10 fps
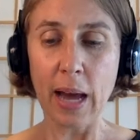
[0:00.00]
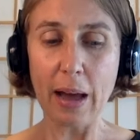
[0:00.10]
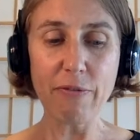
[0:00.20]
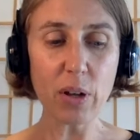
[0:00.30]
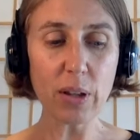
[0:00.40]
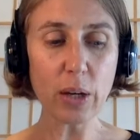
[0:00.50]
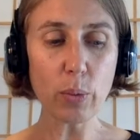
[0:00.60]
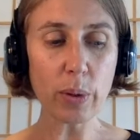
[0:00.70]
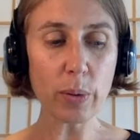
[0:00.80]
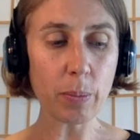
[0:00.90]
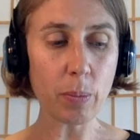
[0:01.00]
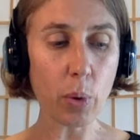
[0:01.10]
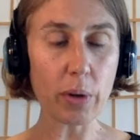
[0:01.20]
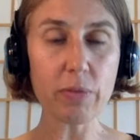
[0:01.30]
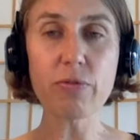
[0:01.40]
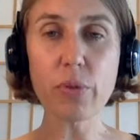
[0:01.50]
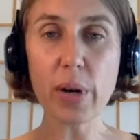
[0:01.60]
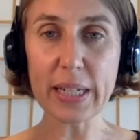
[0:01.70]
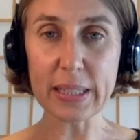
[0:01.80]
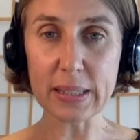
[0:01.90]
I felt like we were more
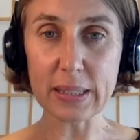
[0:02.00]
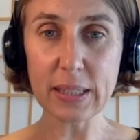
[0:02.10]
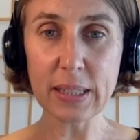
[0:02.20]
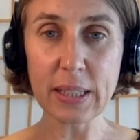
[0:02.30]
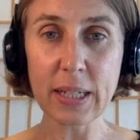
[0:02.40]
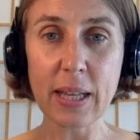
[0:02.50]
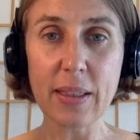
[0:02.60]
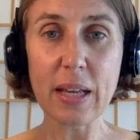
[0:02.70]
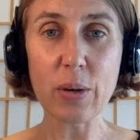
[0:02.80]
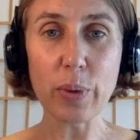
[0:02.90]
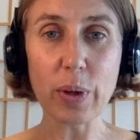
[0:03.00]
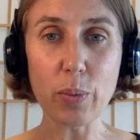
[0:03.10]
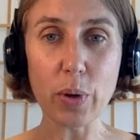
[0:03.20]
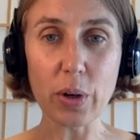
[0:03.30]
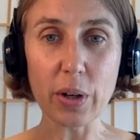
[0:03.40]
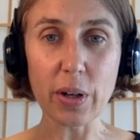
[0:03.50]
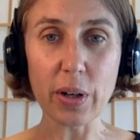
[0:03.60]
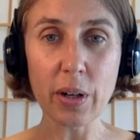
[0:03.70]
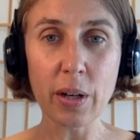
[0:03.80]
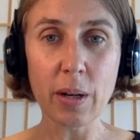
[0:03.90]
friends than we
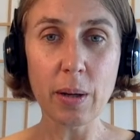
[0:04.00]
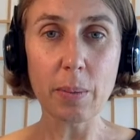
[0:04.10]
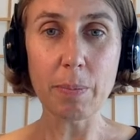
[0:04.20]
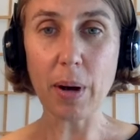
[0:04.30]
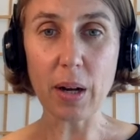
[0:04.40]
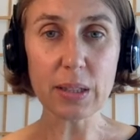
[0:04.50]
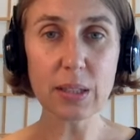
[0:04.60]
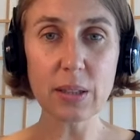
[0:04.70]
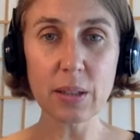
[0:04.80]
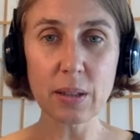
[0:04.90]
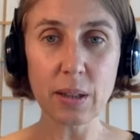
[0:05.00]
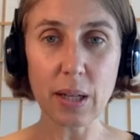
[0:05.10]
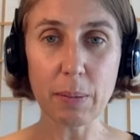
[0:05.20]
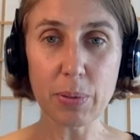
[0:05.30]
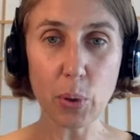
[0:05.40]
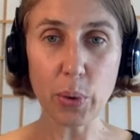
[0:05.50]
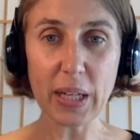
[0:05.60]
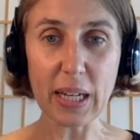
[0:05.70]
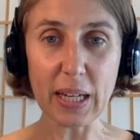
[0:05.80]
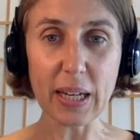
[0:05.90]
were a boss
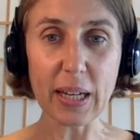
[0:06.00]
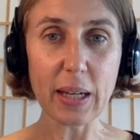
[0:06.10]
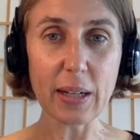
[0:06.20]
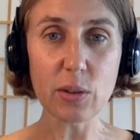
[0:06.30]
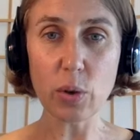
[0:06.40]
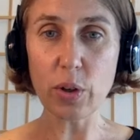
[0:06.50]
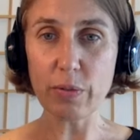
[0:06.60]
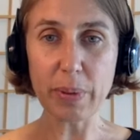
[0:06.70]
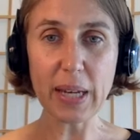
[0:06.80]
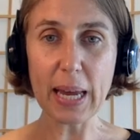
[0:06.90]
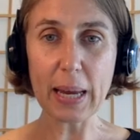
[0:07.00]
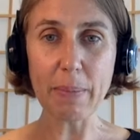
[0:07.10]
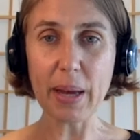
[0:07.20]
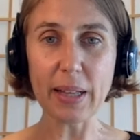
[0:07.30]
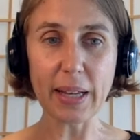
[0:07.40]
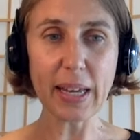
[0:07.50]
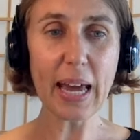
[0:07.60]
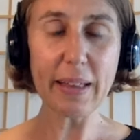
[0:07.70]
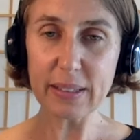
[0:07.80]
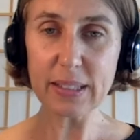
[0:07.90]
employee. It sort of became a like,
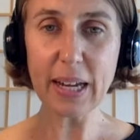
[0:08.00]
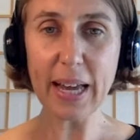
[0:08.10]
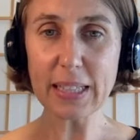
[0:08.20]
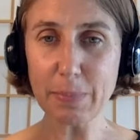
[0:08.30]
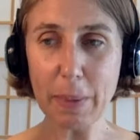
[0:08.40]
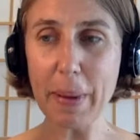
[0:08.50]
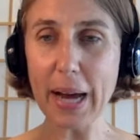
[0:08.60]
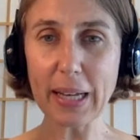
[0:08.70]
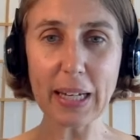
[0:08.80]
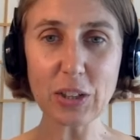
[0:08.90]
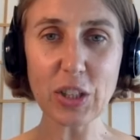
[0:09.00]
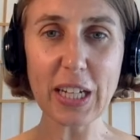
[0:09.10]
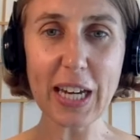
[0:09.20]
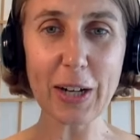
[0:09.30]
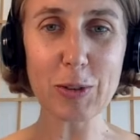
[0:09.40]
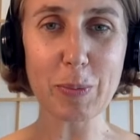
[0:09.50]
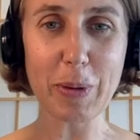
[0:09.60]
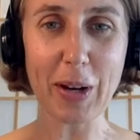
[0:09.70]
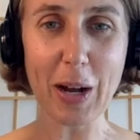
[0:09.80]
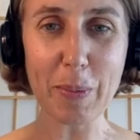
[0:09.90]
hey, this guy has my back. He actually cares
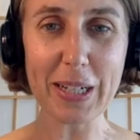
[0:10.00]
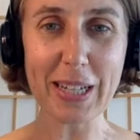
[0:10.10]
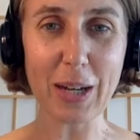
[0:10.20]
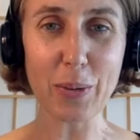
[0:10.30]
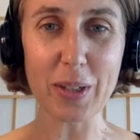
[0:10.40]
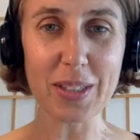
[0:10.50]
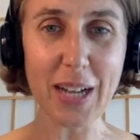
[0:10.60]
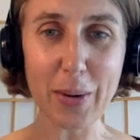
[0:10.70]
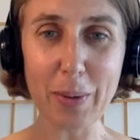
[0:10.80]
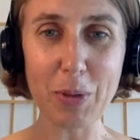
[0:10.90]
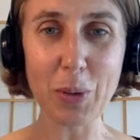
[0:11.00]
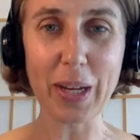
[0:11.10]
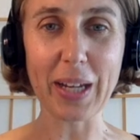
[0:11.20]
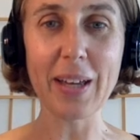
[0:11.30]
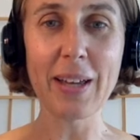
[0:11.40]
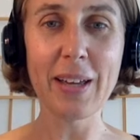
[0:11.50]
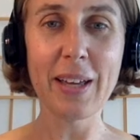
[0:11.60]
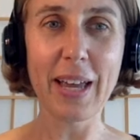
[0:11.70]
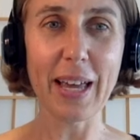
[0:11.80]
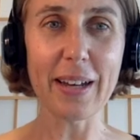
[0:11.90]
about how my day was and how I'm doing.
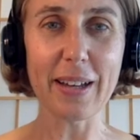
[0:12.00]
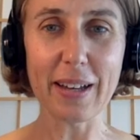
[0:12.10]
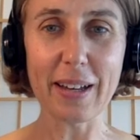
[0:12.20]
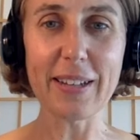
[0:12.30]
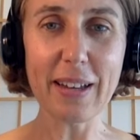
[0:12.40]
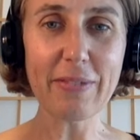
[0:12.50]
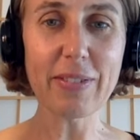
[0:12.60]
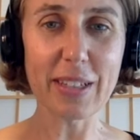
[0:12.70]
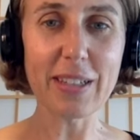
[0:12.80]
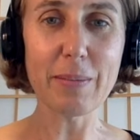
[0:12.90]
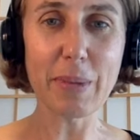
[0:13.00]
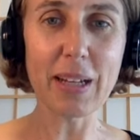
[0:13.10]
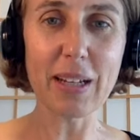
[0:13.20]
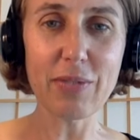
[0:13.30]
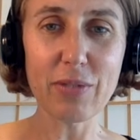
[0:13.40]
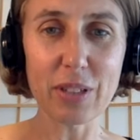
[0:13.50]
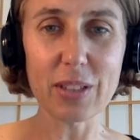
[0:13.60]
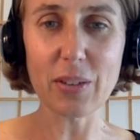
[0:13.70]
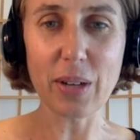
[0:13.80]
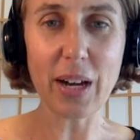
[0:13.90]
And it definitely did make a
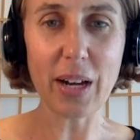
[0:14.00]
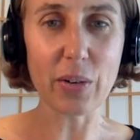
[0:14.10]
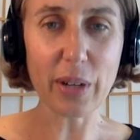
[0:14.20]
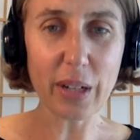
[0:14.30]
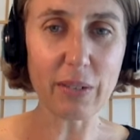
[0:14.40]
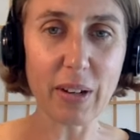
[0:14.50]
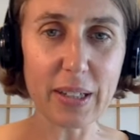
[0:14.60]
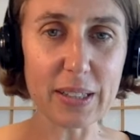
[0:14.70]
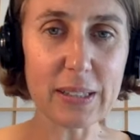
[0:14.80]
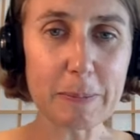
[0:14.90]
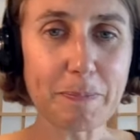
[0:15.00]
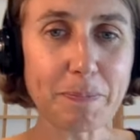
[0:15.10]
difference. So yeah, great advice.